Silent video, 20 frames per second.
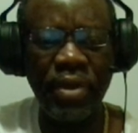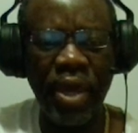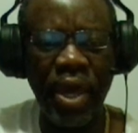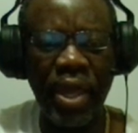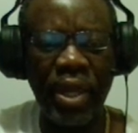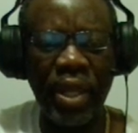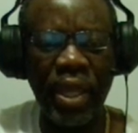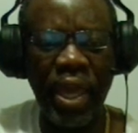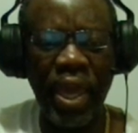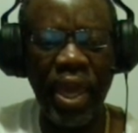
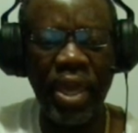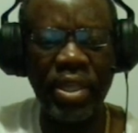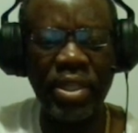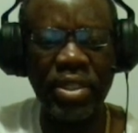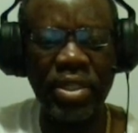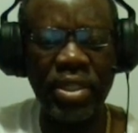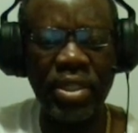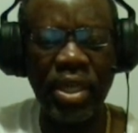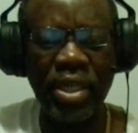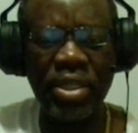and
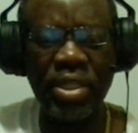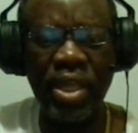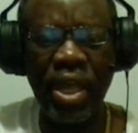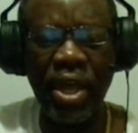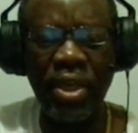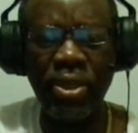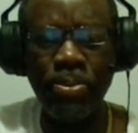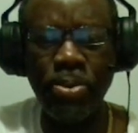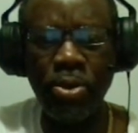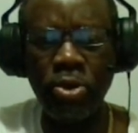a6
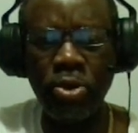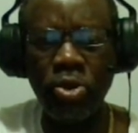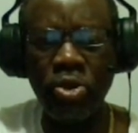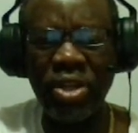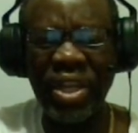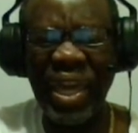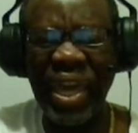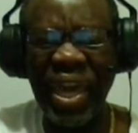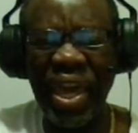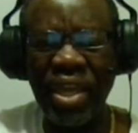and the pawn on
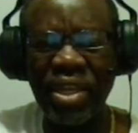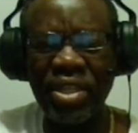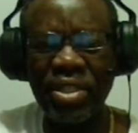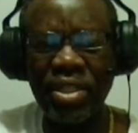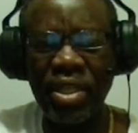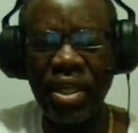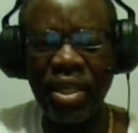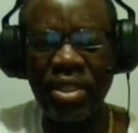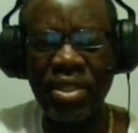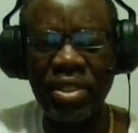
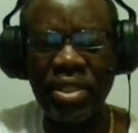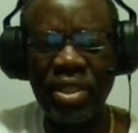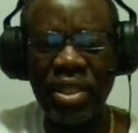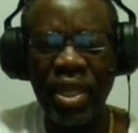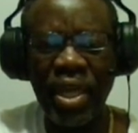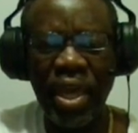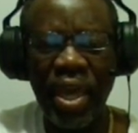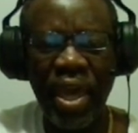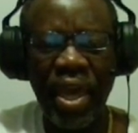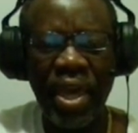h6.
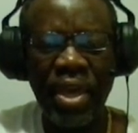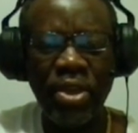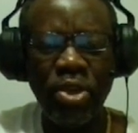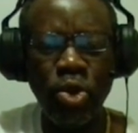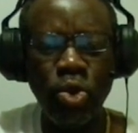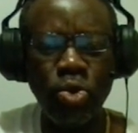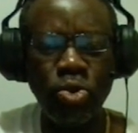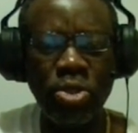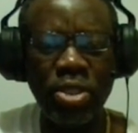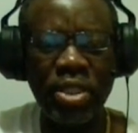You
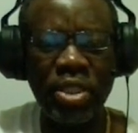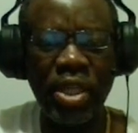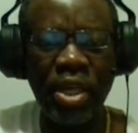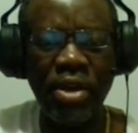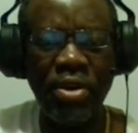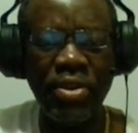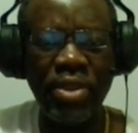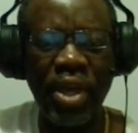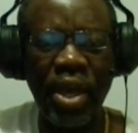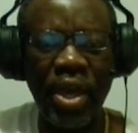could
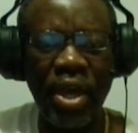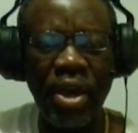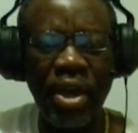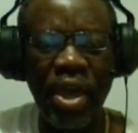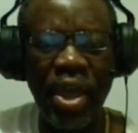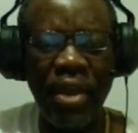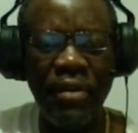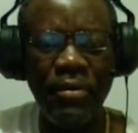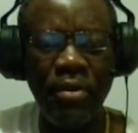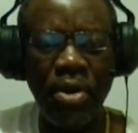tell that
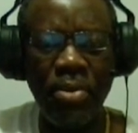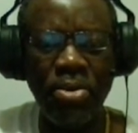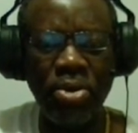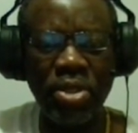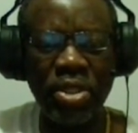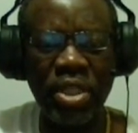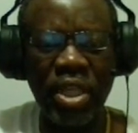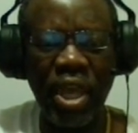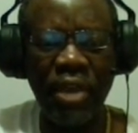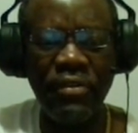
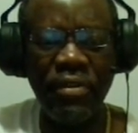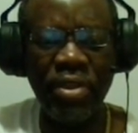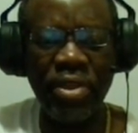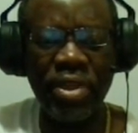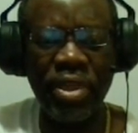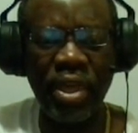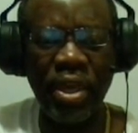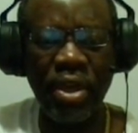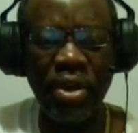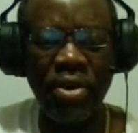almost
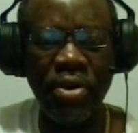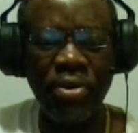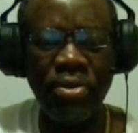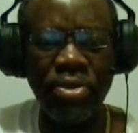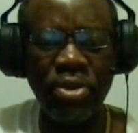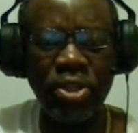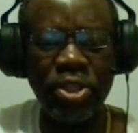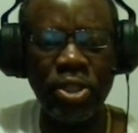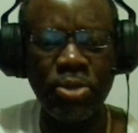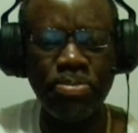everything on
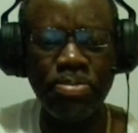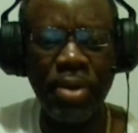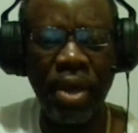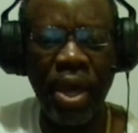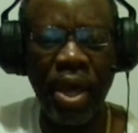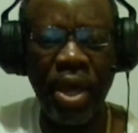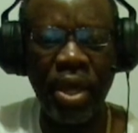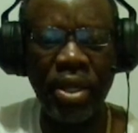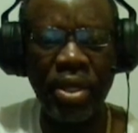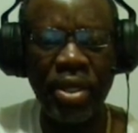this
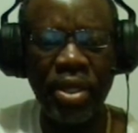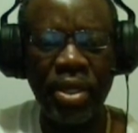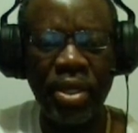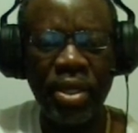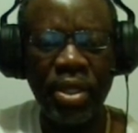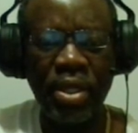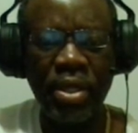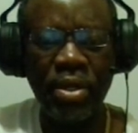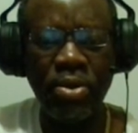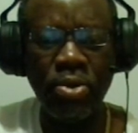path
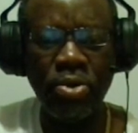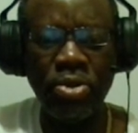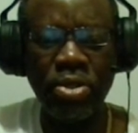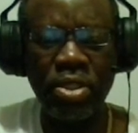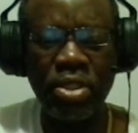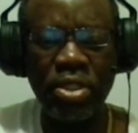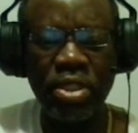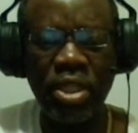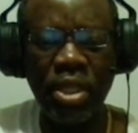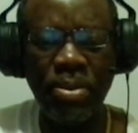looks
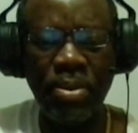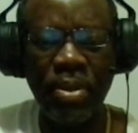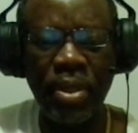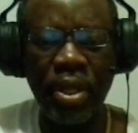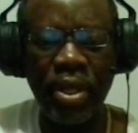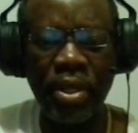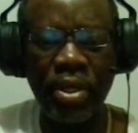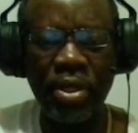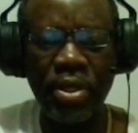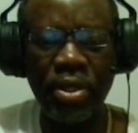
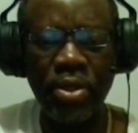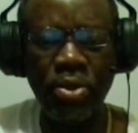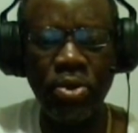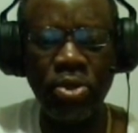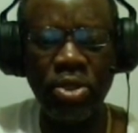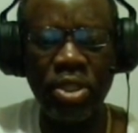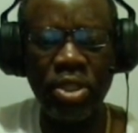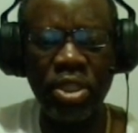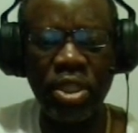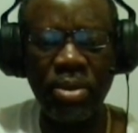similar.
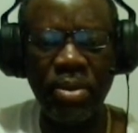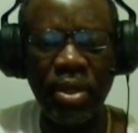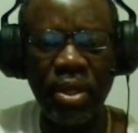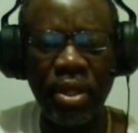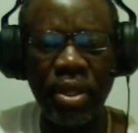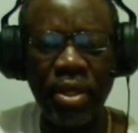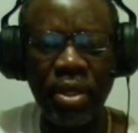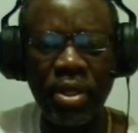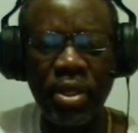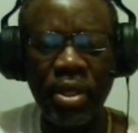
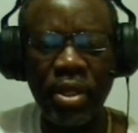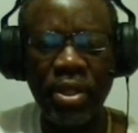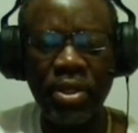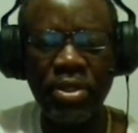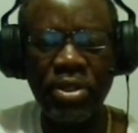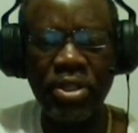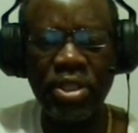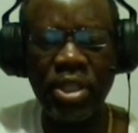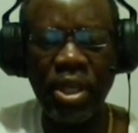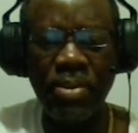
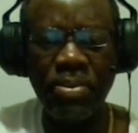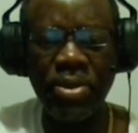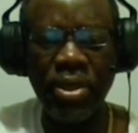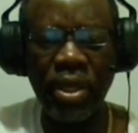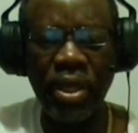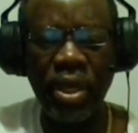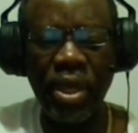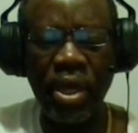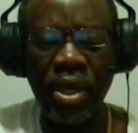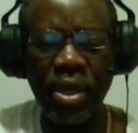Same thing
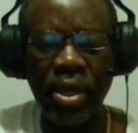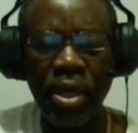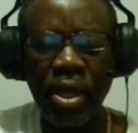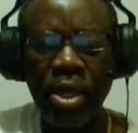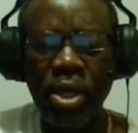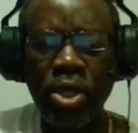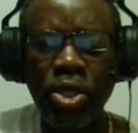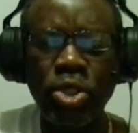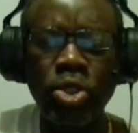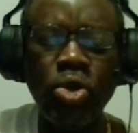here.
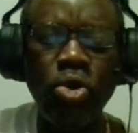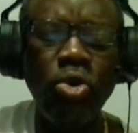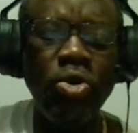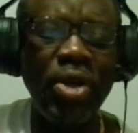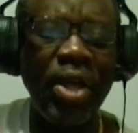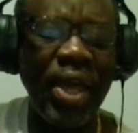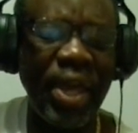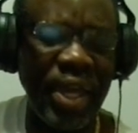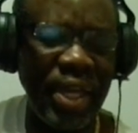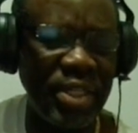So,
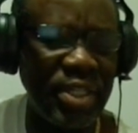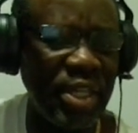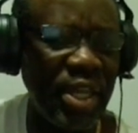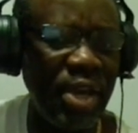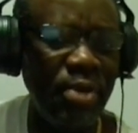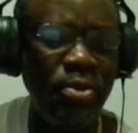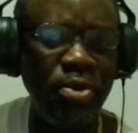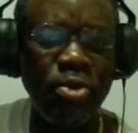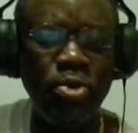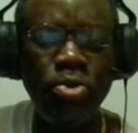like I said,
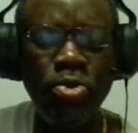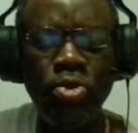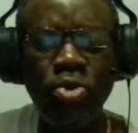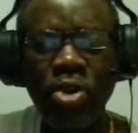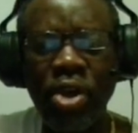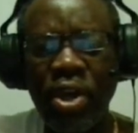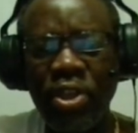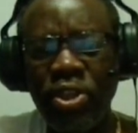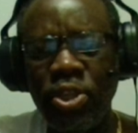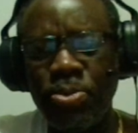we could look
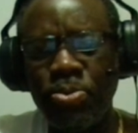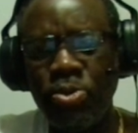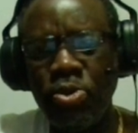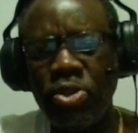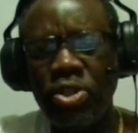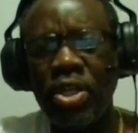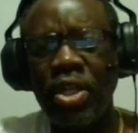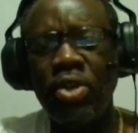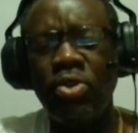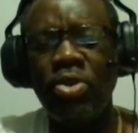at this
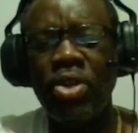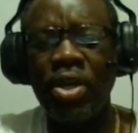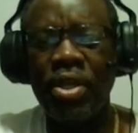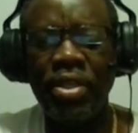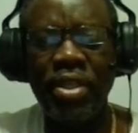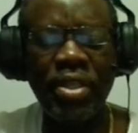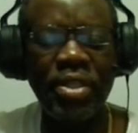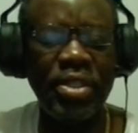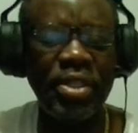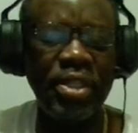position and that
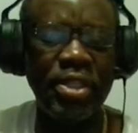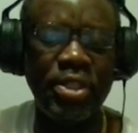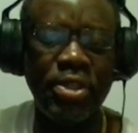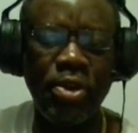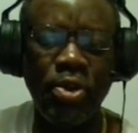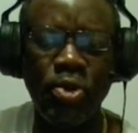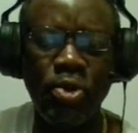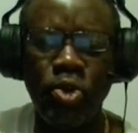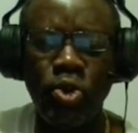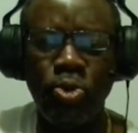this is
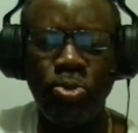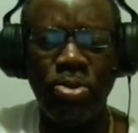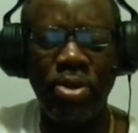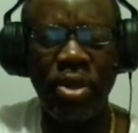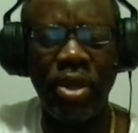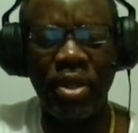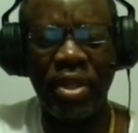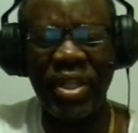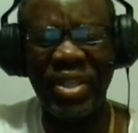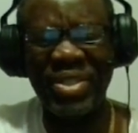not going to be an